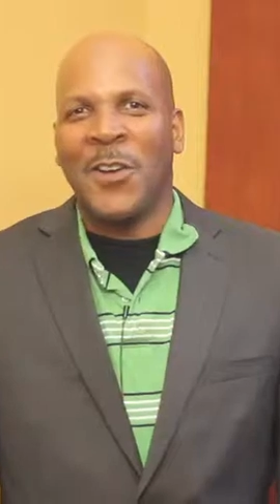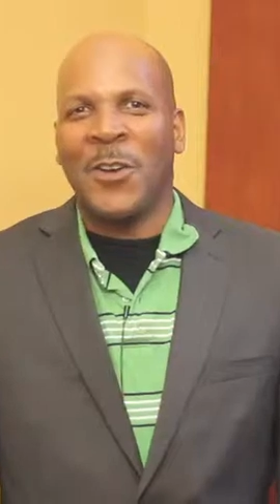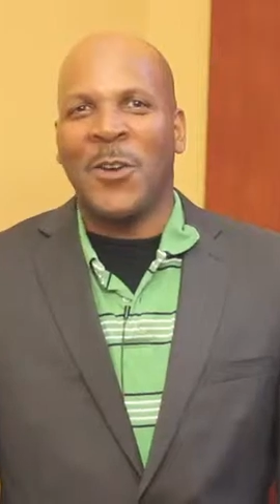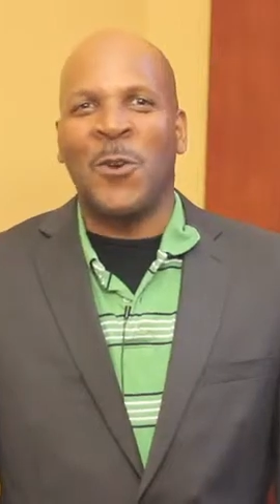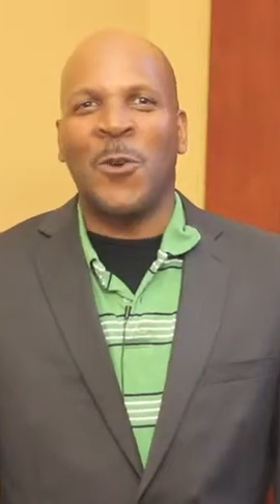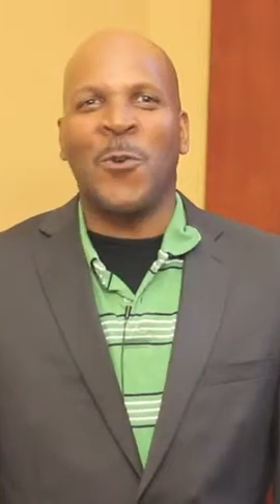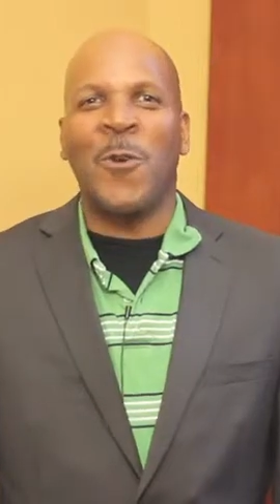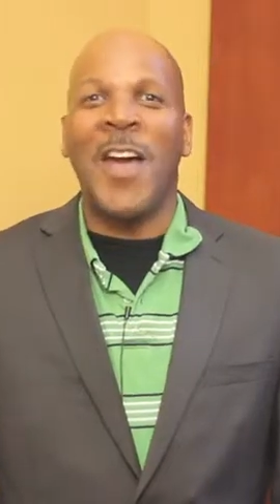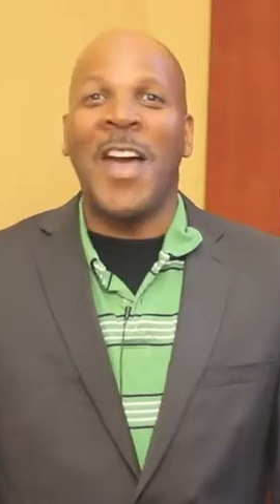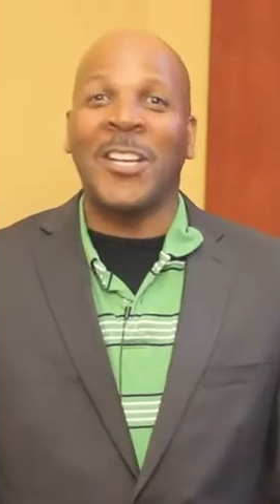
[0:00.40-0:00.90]

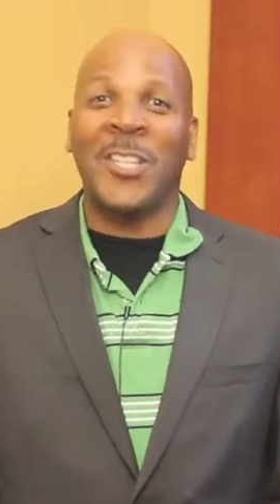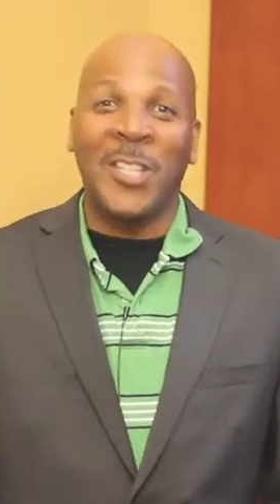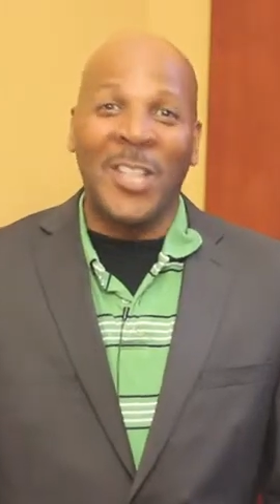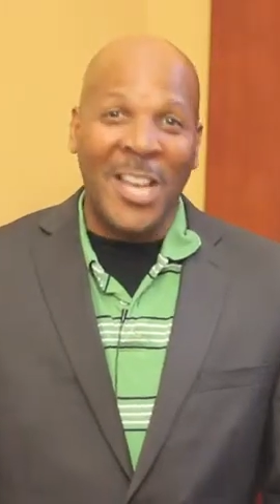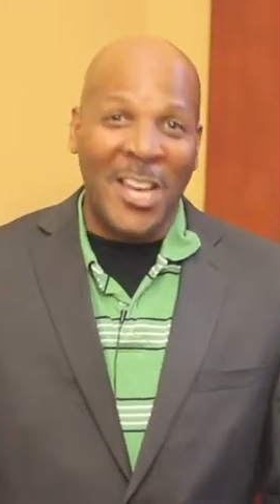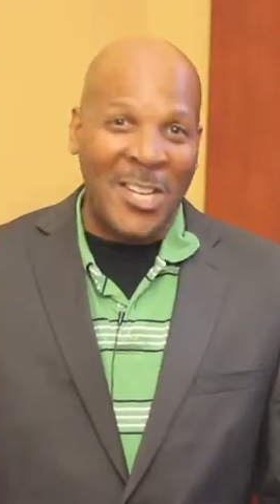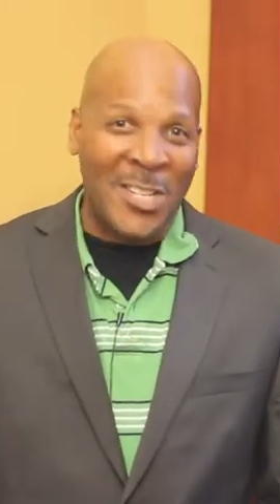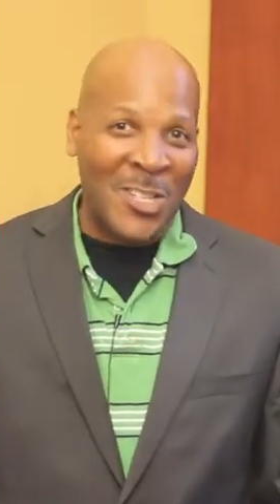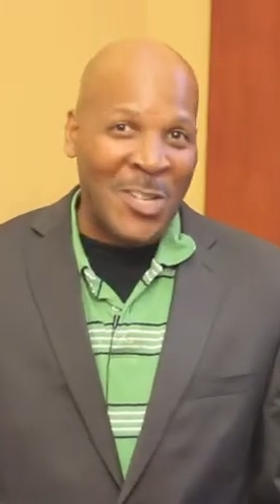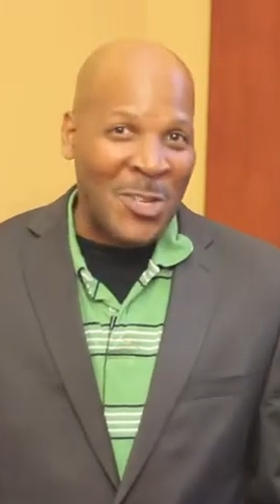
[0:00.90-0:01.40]

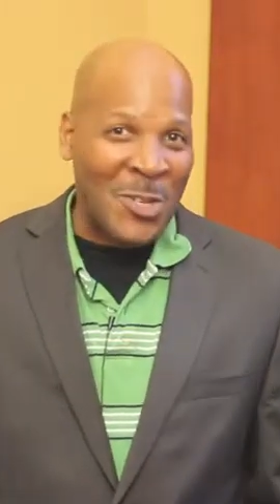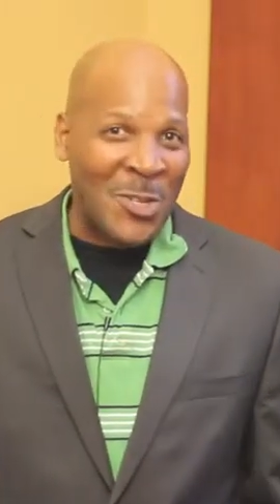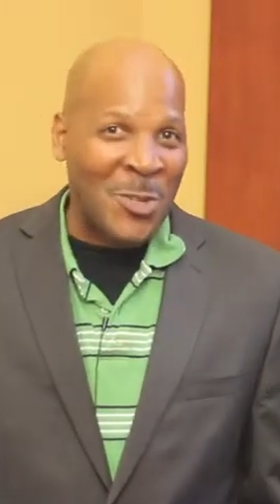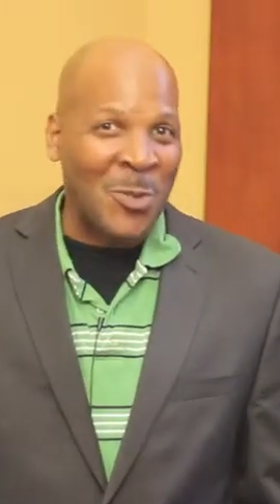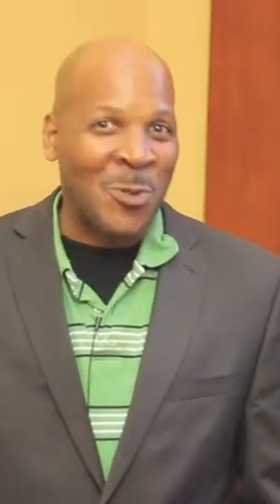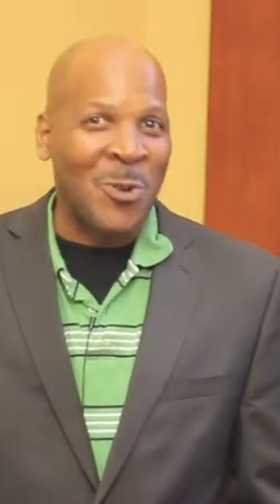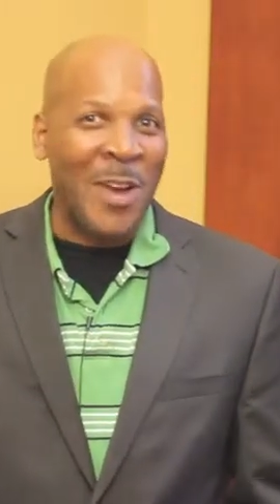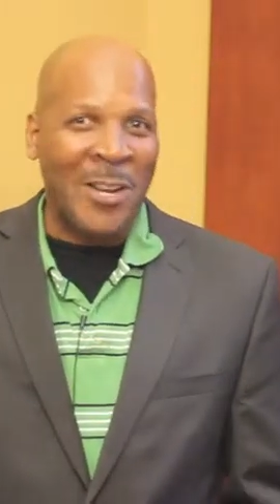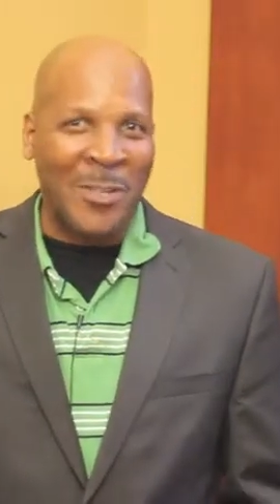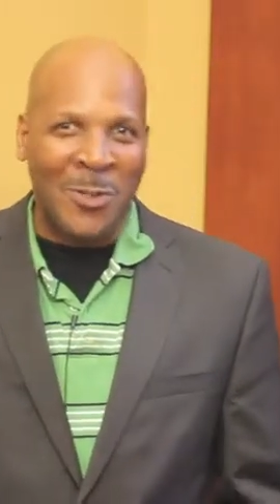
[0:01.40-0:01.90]
Congratulations,
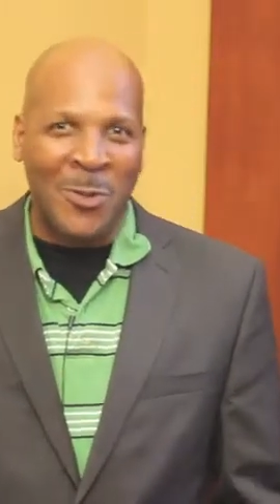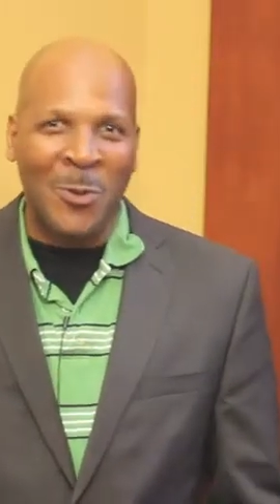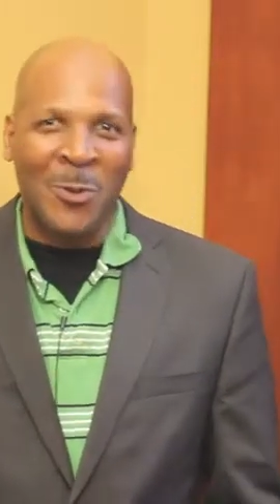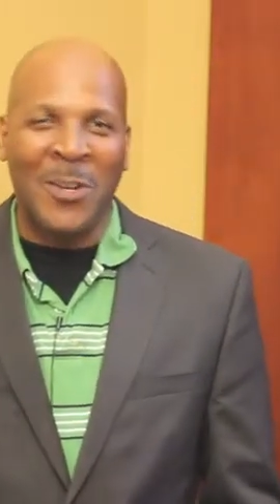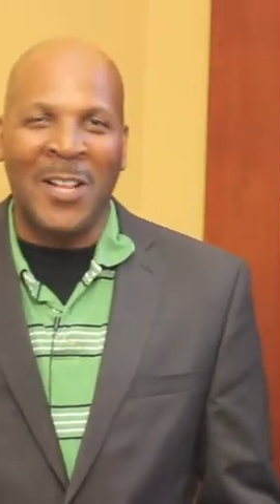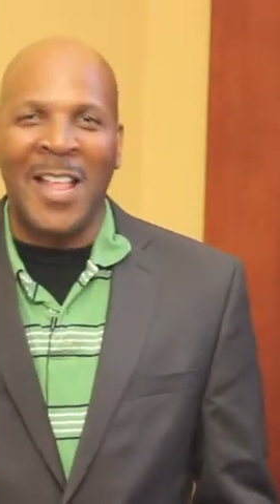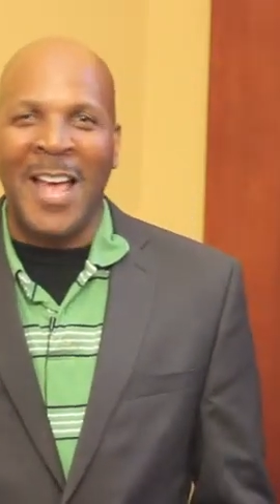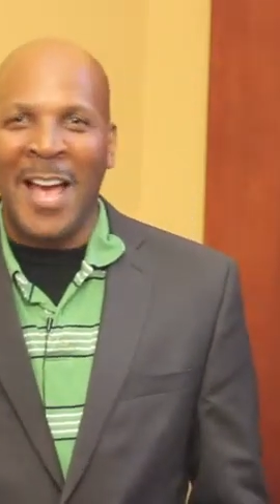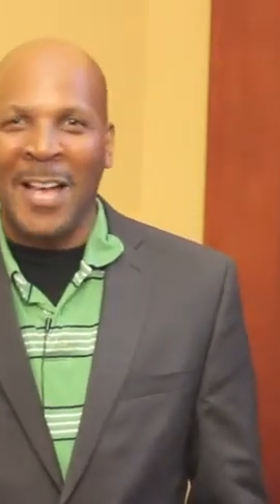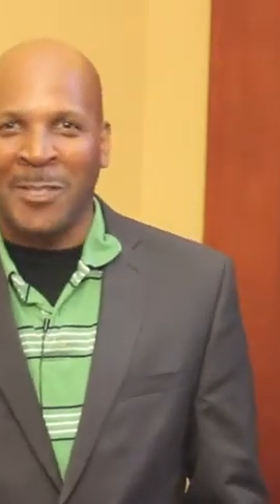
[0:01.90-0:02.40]
Drexel
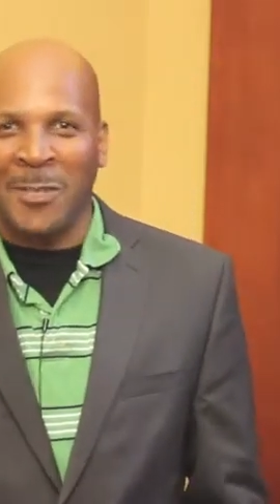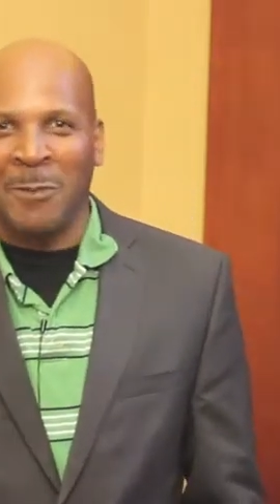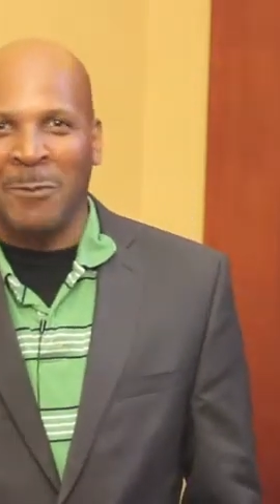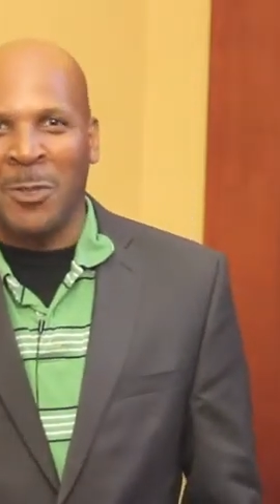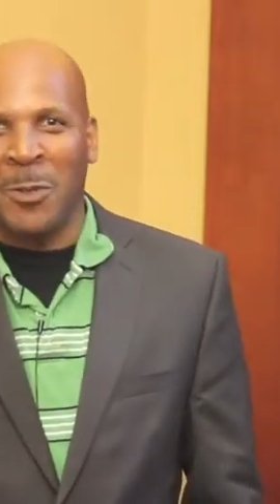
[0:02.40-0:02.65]
Class of